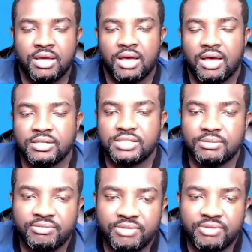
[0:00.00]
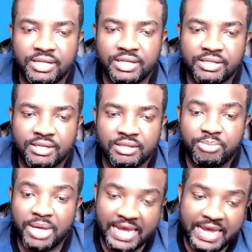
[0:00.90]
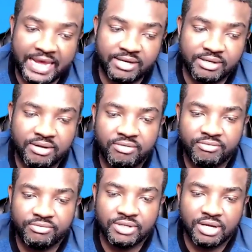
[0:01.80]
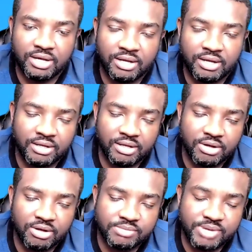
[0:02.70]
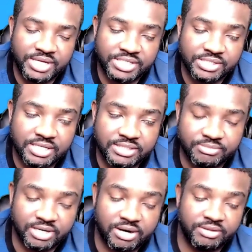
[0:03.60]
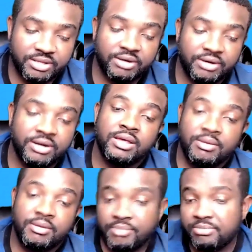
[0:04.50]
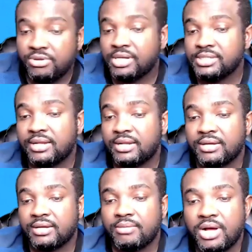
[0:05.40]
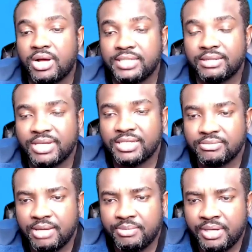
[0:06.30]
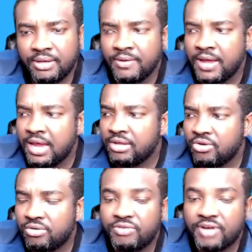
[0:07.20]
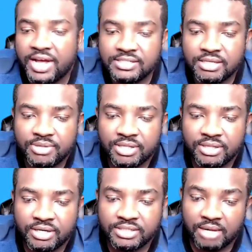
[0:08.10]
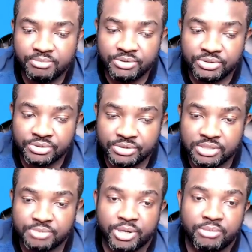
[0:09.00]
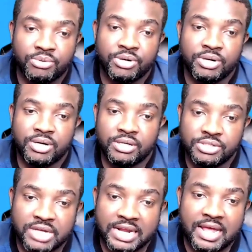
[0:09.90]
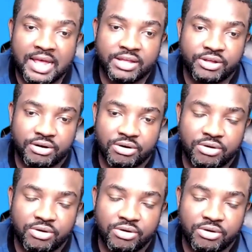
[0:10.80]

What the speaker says: some of the paid automation systems that are out there, maybe you can take a look at Mautic, because maybe you'll find something there to help you to springboard and just kind of hack your growth